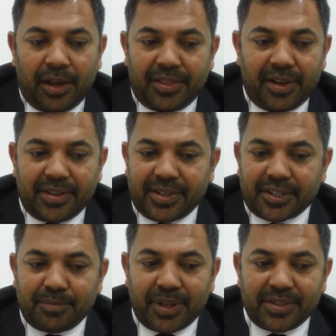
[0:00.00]

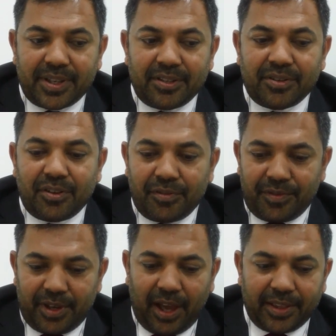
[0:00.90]
36 months, and you know
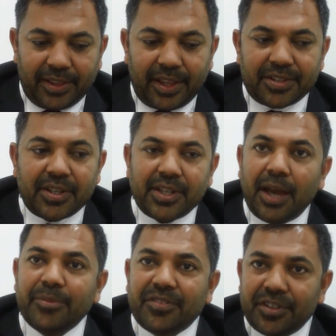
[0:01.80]
I think that's the
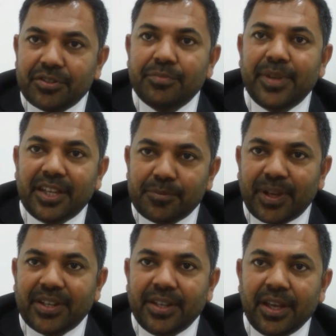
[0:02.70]
time that we should be
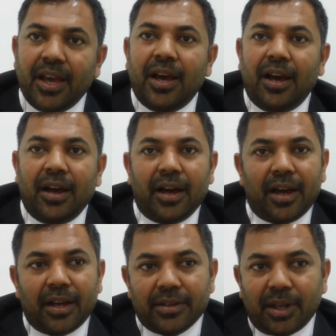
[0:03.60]
expecting.
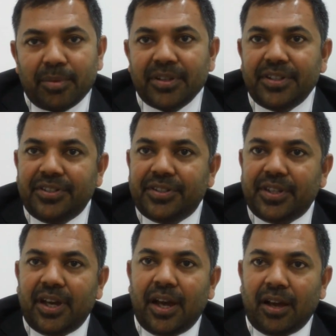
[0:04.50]
Uh, double-digit
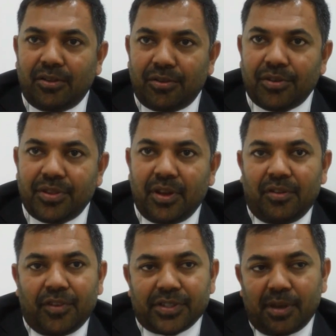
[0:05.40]
uh, growth.
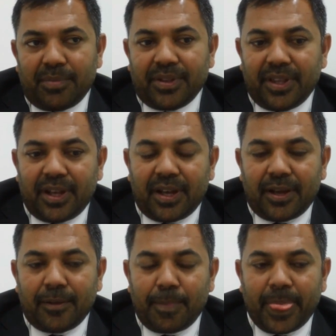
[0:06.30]
For example,
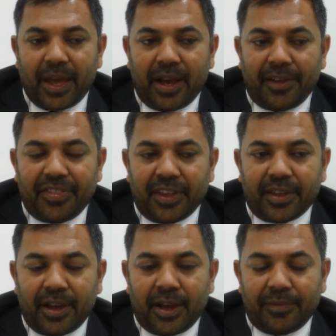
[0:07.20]
um, I
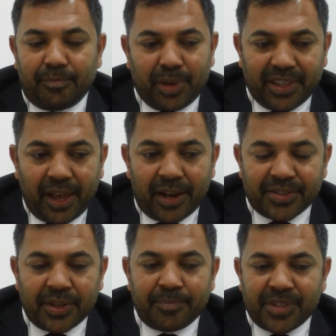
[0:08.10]
think, uh, but there are
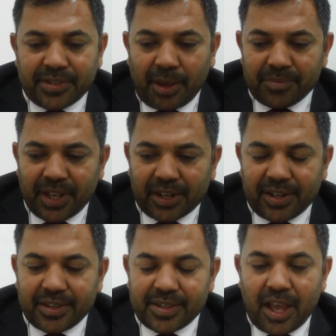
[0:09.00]
some some
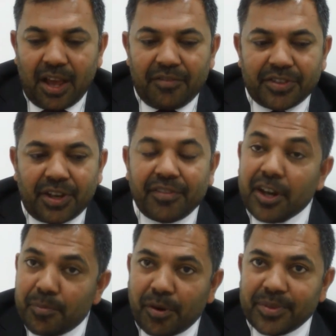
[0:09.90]
sectors which are
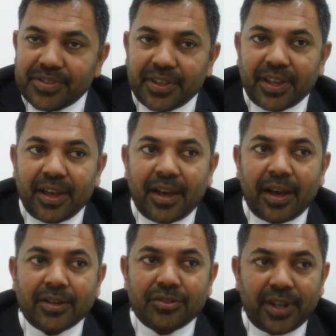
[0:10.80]
very promising
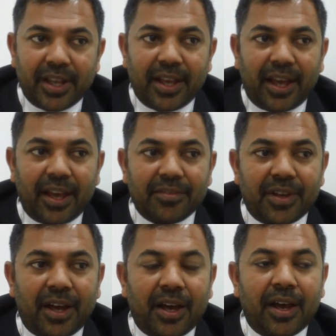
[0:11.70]
today. I had
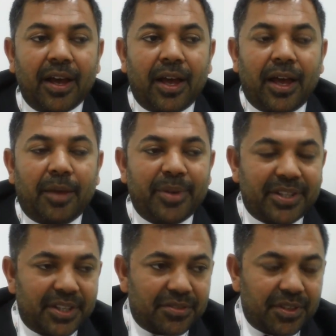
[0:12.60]

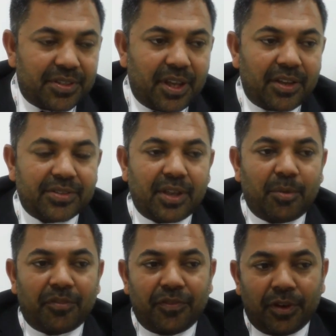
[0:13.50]
meetings with
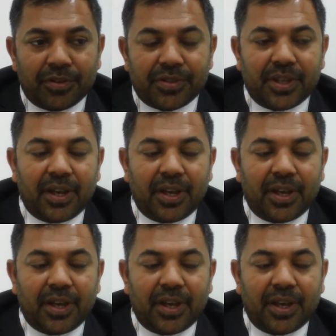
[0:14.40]
some of those